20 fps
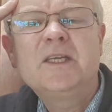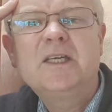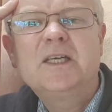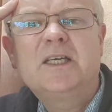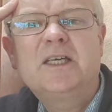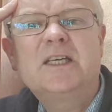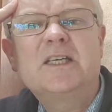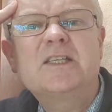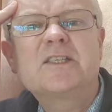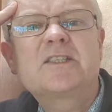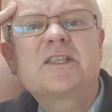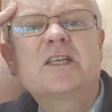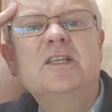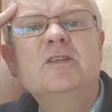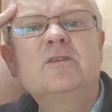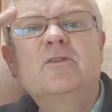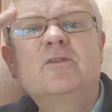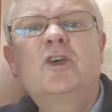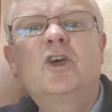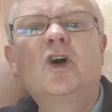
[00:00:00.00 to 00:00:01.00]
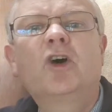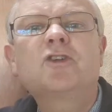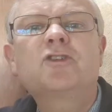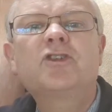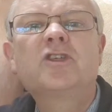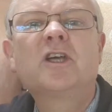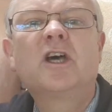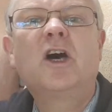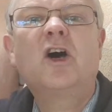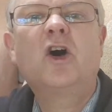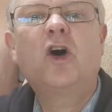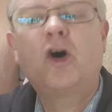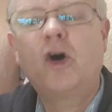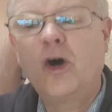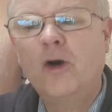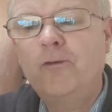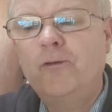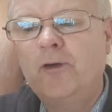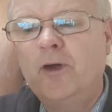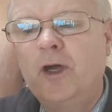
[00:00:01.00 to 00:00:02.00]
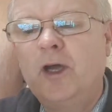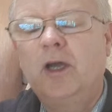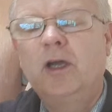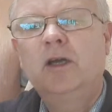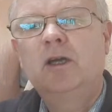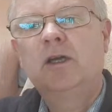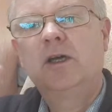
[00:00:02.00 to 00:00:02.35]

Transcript: is that you've got to offer,